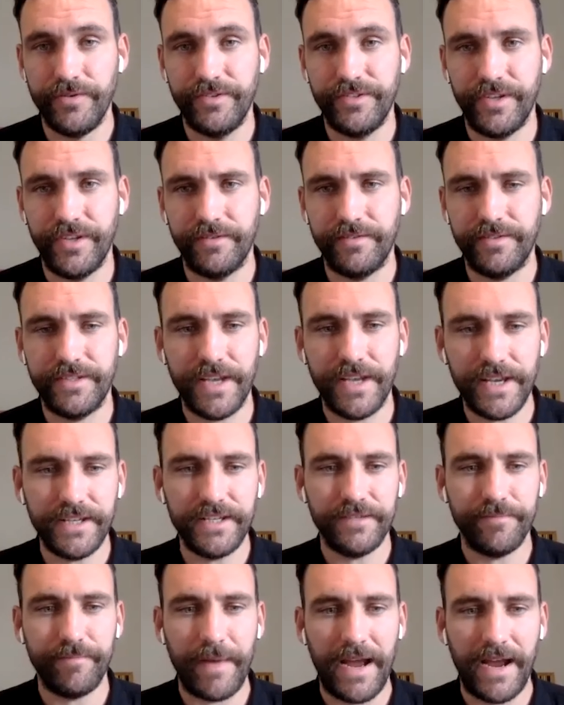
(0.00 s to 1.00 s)
So take
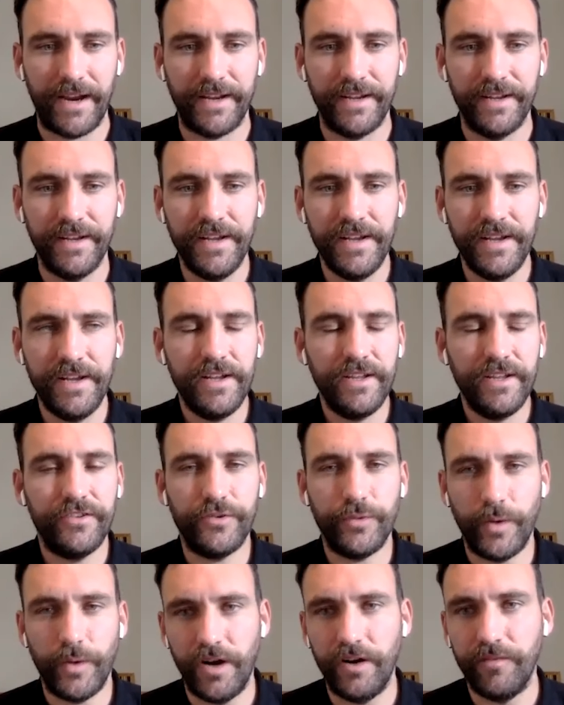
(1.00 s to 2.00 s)
us back
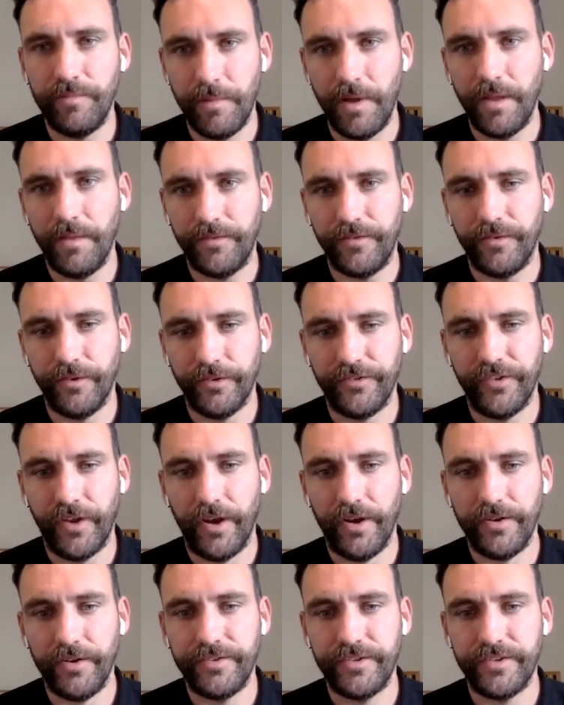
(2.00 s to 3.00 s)
12 months or
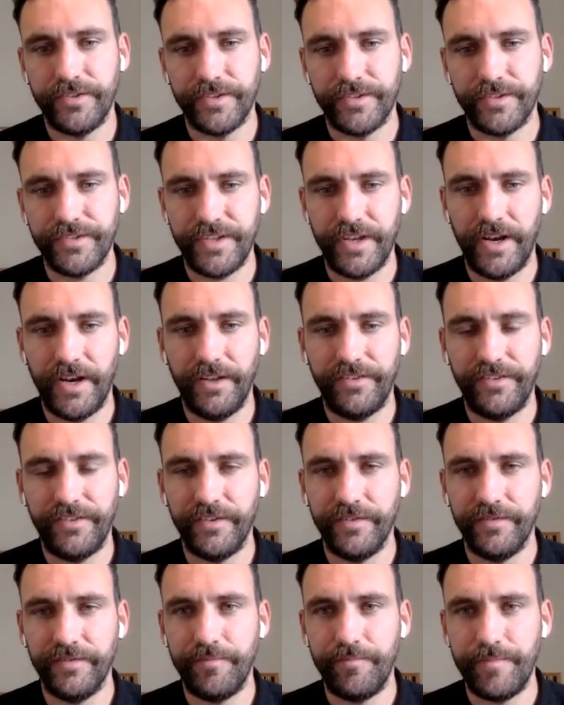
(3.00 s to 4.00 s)
so to the start
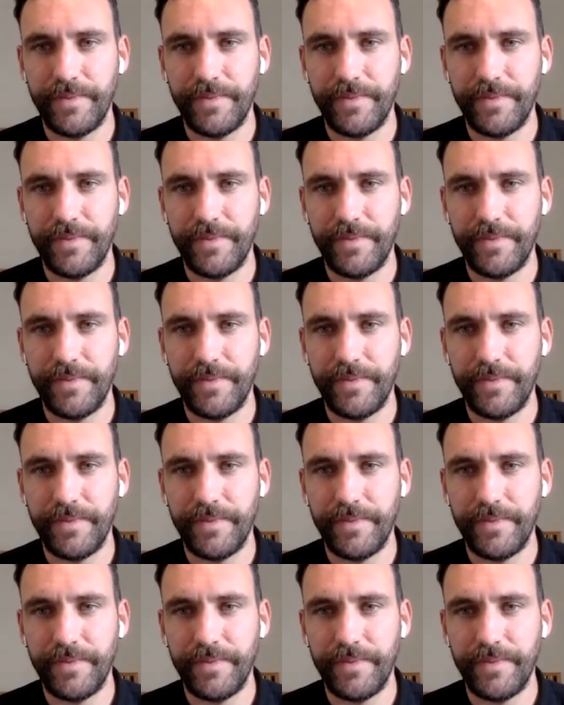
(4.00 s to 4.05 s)
of